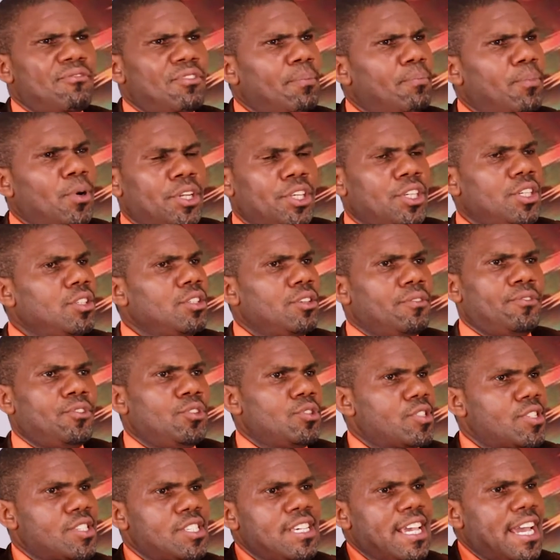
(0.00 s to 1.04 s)
everybody, if
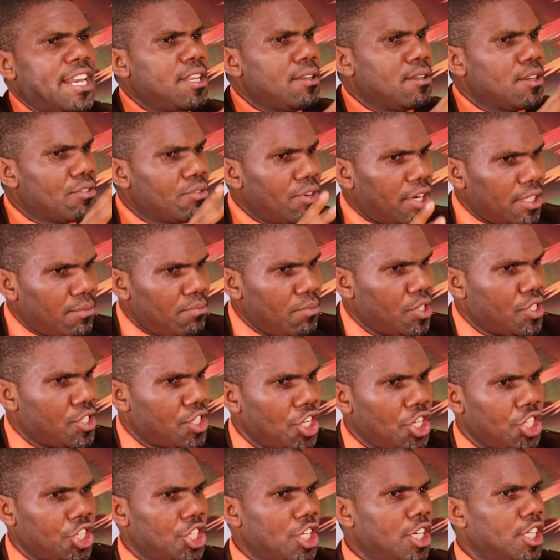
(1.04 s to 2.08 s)
you see any great
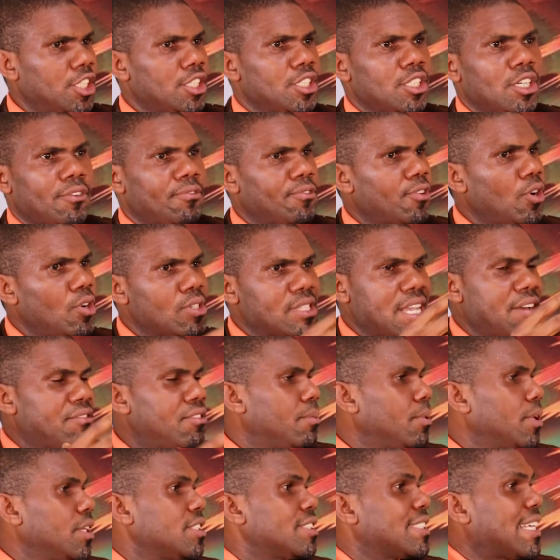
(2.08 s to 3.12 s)
musicians, of course,
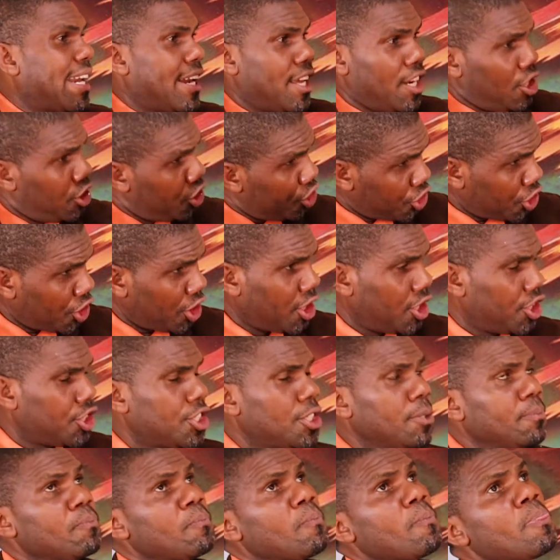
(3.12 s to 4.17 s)
everybody started in church.
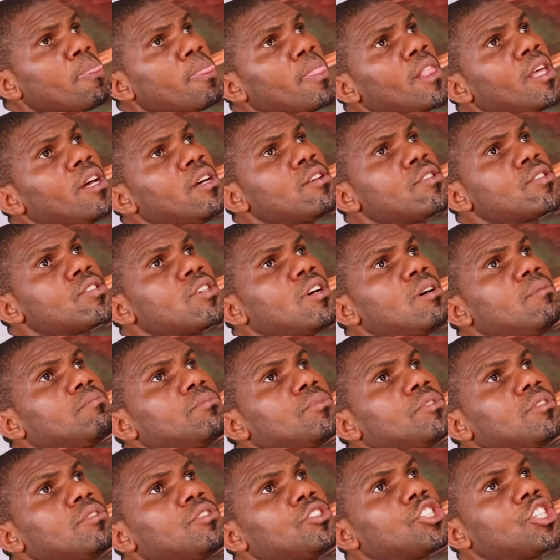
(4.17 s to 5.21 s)

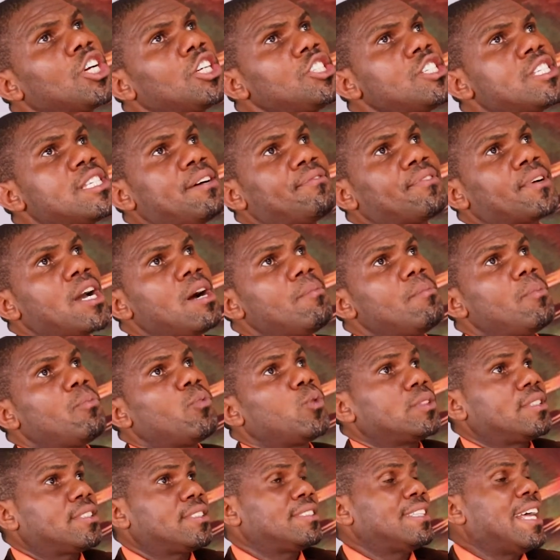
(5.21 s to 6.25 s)
Some churches have come
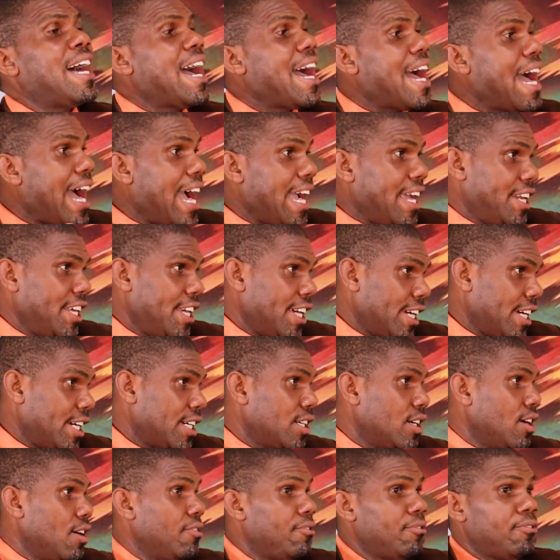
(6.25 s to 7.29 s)
up with that
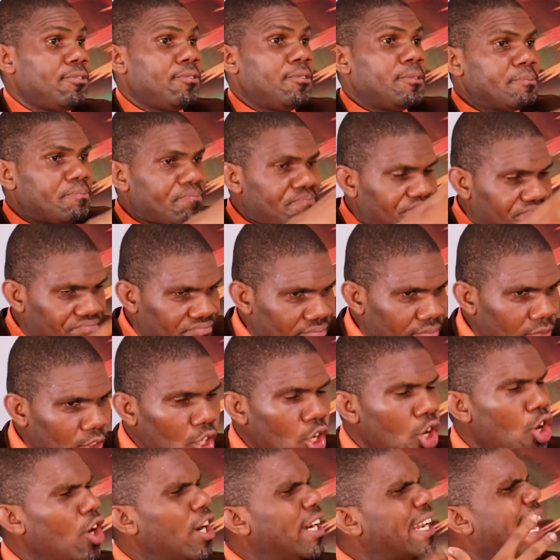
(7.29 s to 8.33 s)
idea of
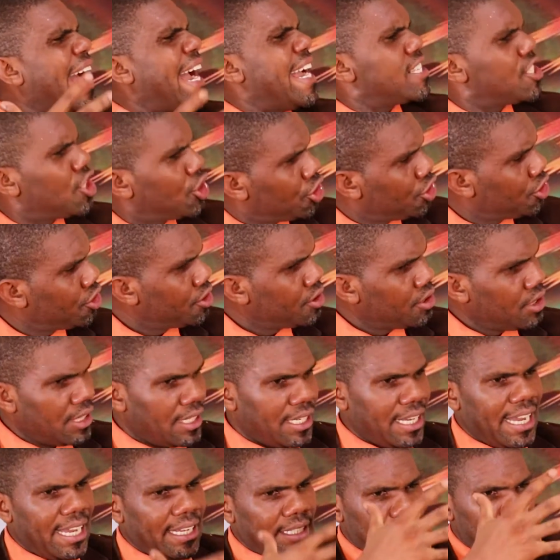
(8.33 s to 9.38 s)
organizing
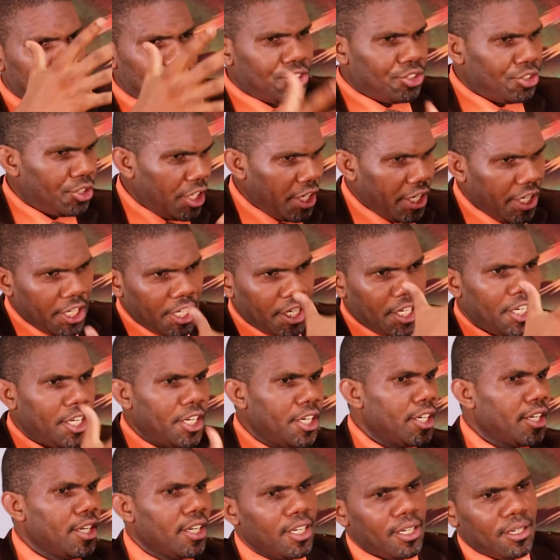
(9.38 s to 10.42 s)
and
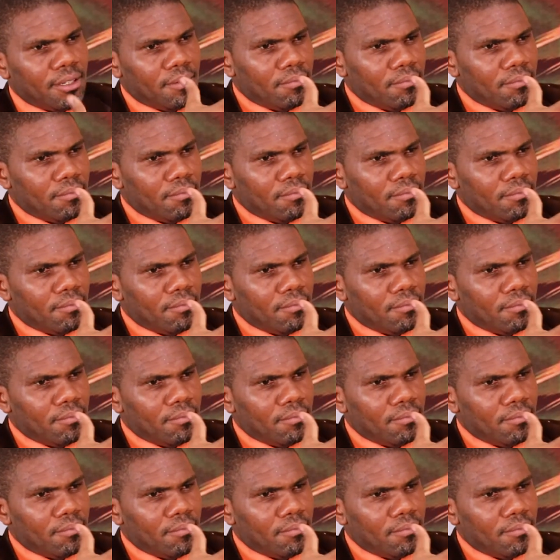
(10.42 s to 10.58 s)
training